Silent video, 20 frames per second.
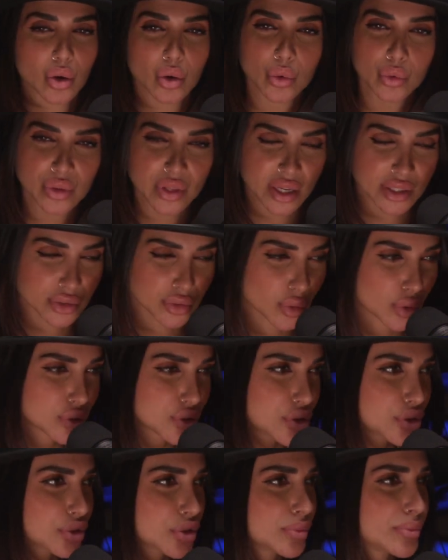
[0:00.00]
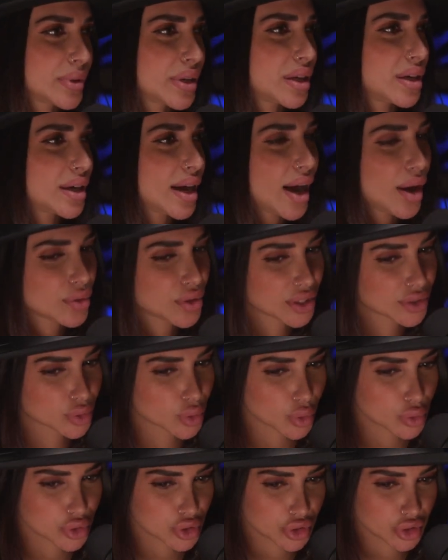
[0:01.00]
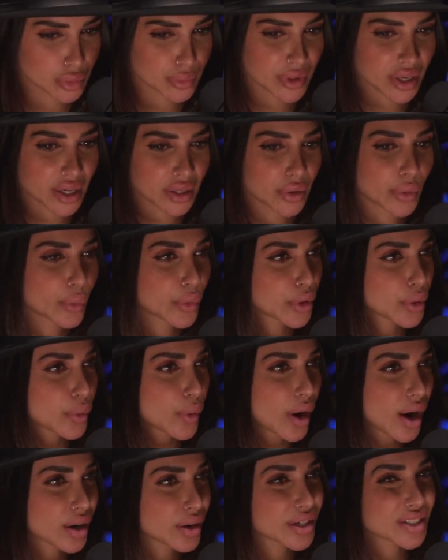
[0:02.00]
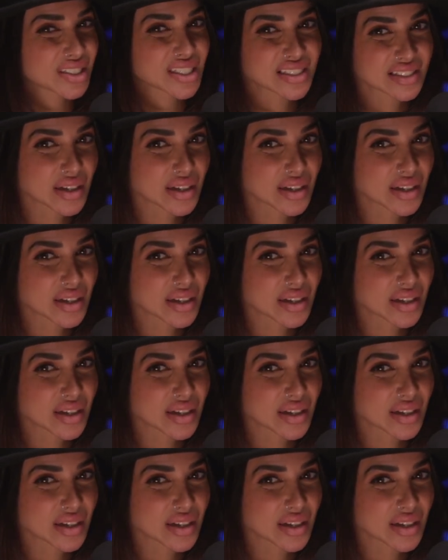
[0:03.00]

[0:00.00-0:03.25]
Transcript: Who they told you to be, how they told you to be, and who you are, and